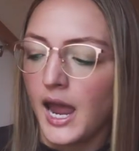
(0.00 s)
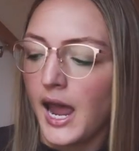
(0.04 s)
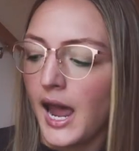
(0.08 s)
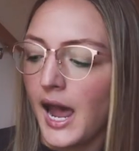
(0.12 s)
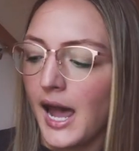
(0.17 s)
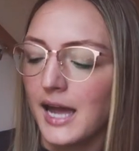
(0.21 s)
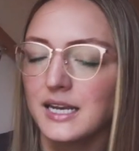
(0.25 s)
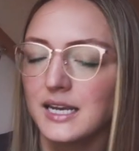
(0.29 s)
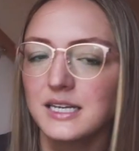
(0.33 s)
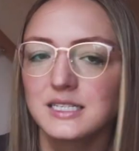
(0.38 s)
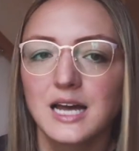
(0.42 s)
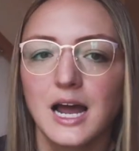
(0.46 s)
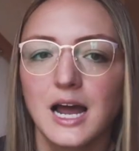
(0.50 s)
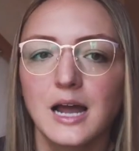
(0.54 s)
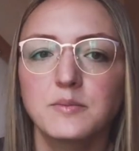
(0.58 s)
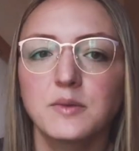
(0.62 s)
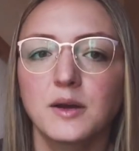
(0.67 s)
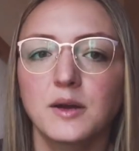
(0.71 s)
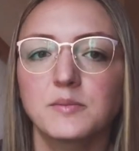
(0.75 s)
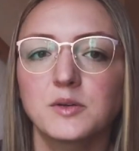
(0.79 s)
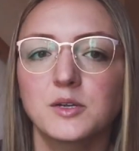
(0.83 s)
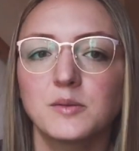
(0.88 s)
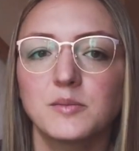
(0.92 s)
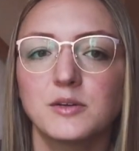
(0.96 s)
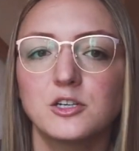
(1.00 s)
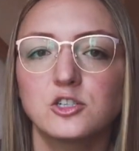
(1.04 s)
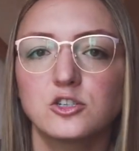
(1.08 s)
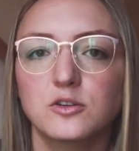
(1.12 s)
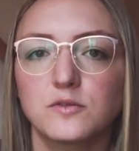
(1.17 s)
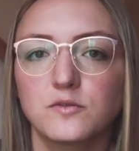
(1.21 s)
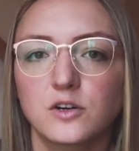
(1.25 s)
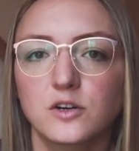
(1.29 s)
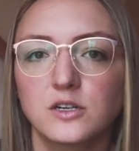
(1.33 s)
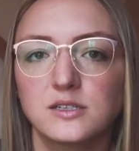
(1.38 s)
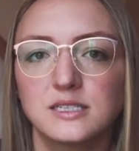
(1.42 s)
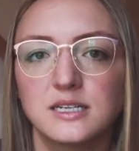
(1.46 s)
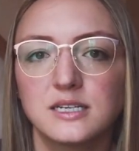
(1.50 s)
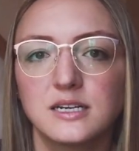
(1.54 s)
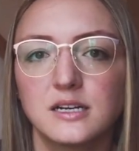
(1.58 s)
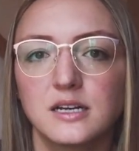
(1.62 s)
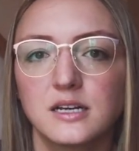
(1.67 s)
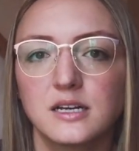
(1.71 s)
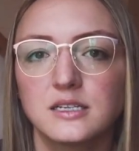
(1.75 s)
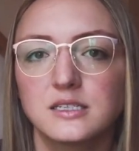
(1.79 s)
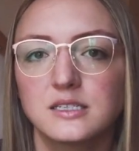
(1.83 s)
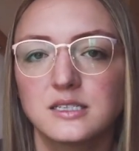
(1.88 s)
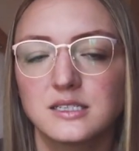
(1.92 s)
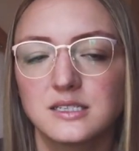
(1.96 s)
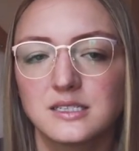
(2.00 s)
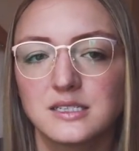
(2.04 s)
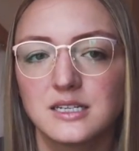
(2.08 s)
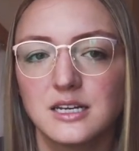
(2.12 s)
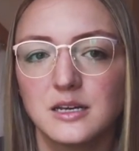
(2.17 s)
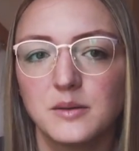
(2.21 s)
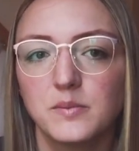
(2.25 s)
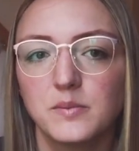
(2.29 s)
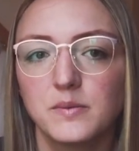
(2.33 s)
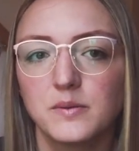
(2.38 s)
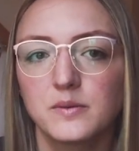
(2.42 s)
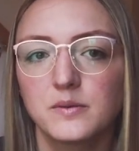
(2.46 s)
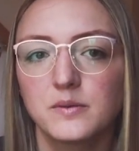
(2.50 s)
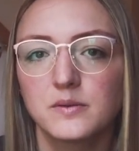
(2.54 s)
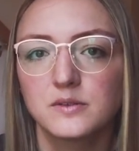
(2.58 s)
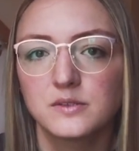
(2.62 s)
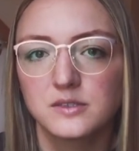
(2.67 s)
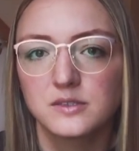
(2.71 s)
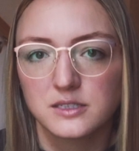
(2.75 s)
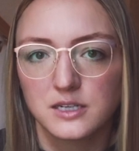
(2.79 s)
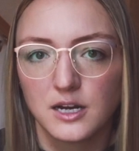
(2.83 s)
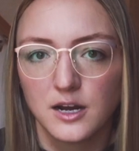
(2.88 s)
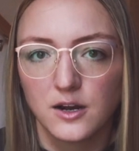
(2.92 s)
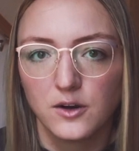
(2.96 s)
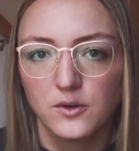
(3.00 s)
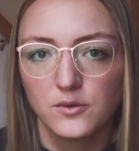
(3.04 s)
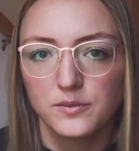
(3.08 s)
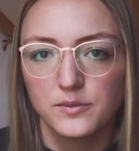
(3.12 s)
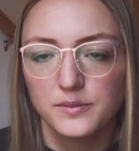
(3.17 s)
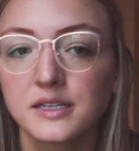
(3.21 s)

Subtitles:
anytime I'm gonna be traversing steep snow.